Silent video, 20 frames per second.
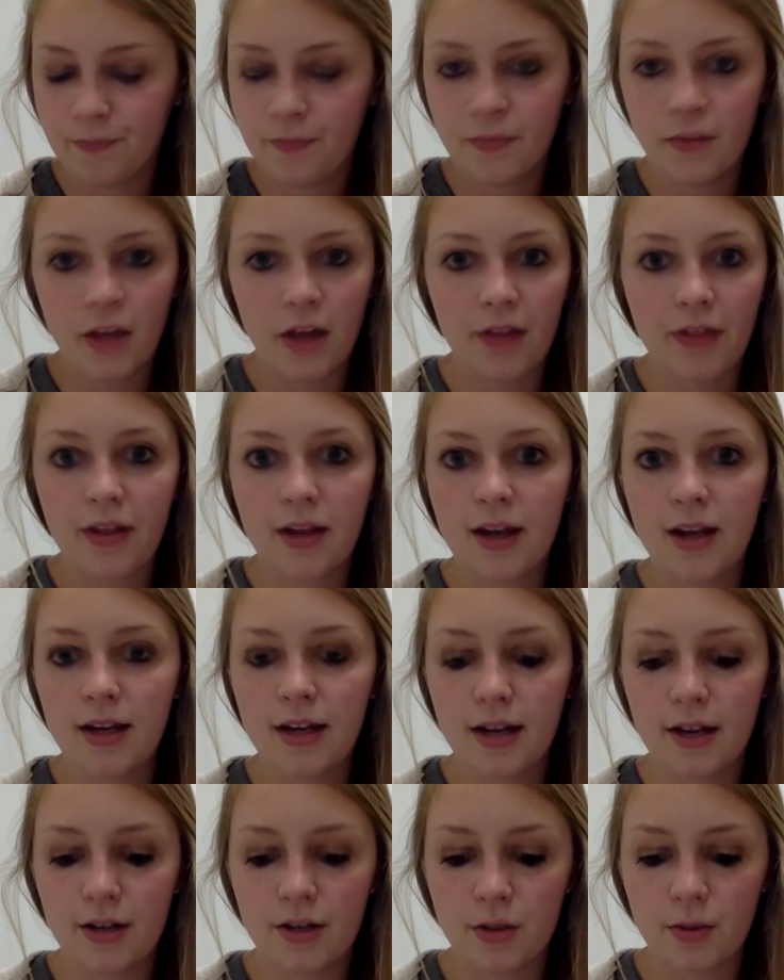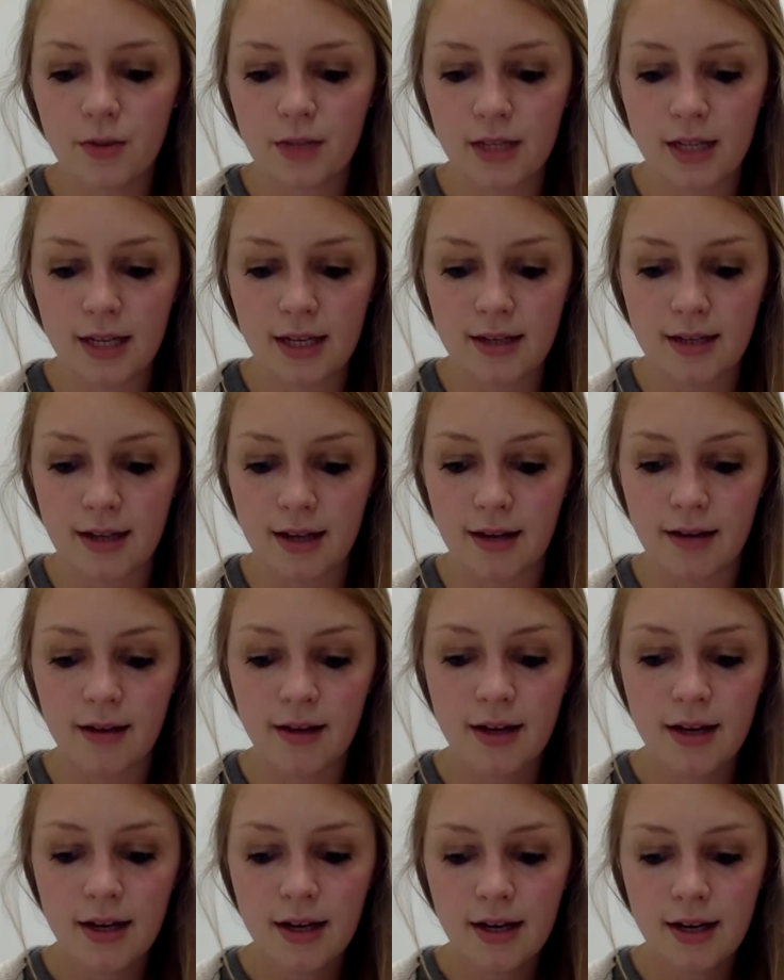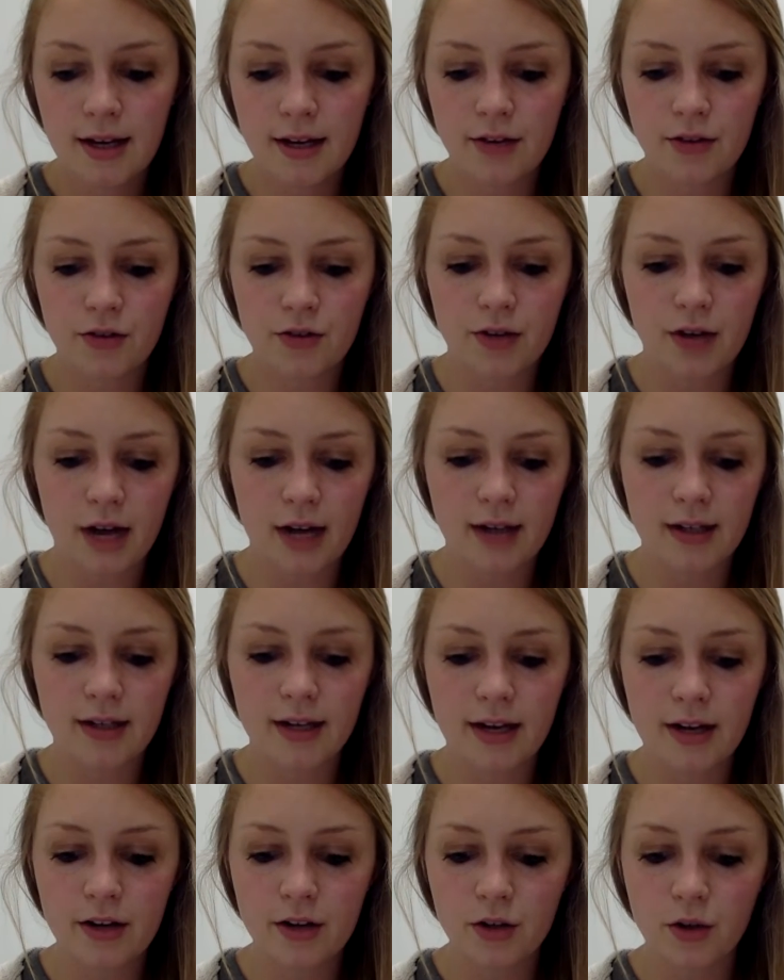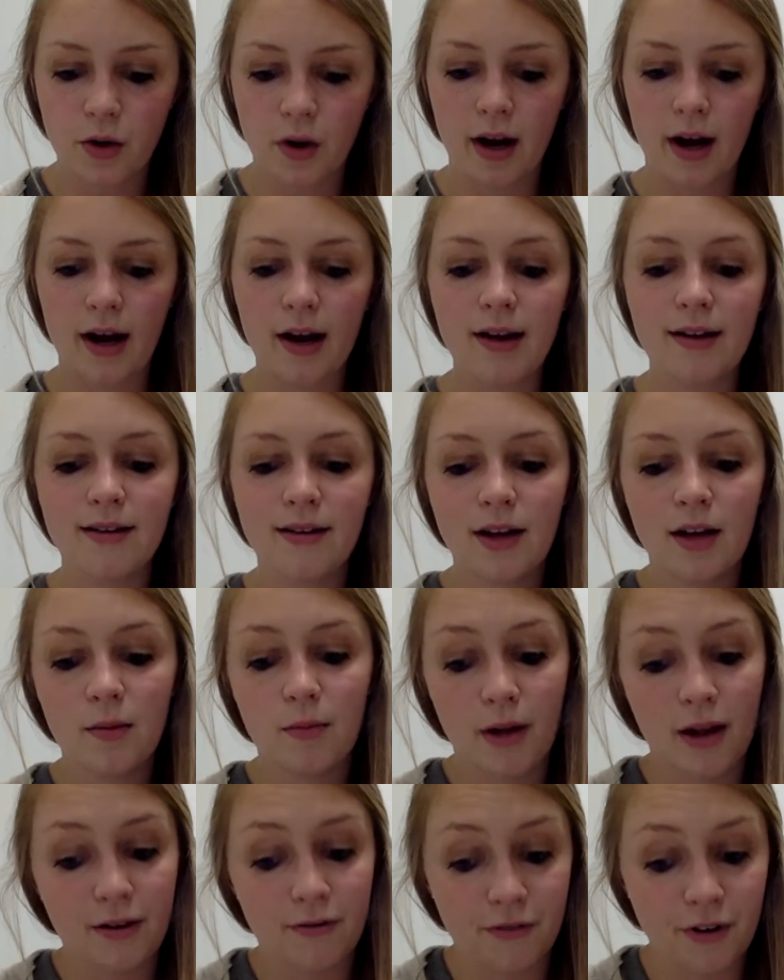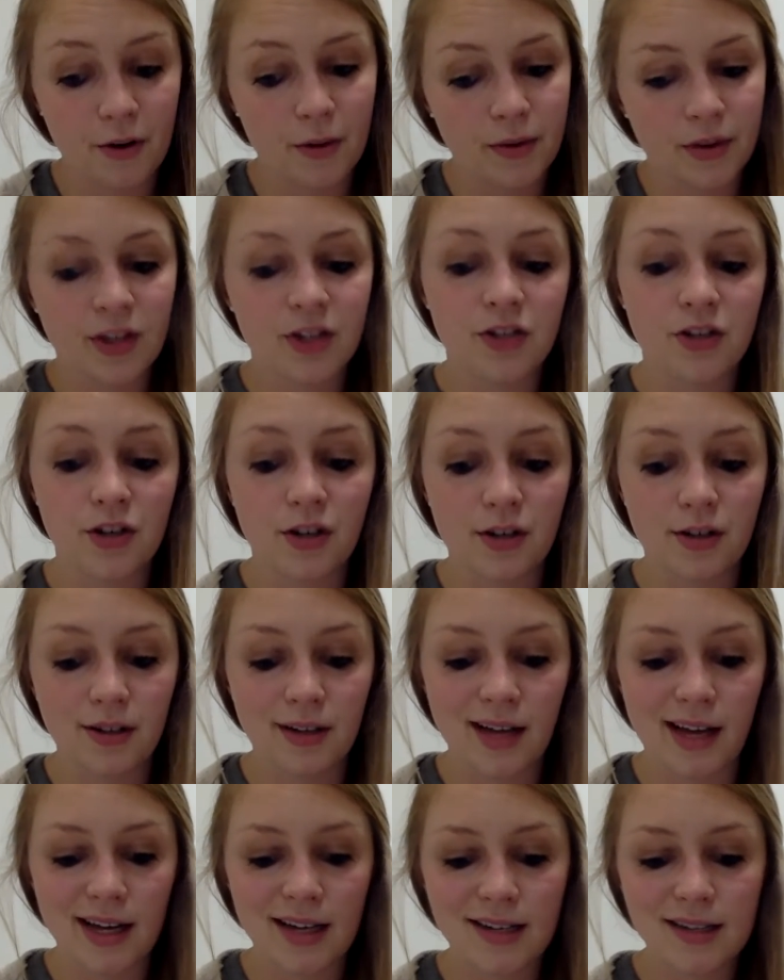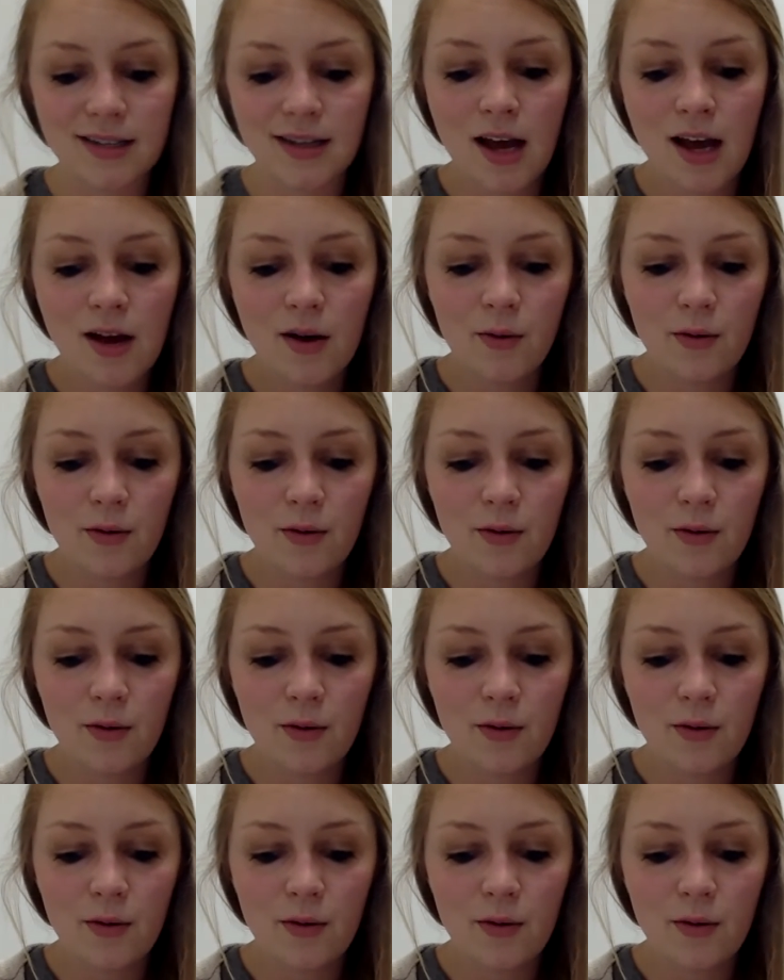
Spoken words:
Nothing in nature was lazy. He had tried to take a shortcut and paid for it with his turtle eggs,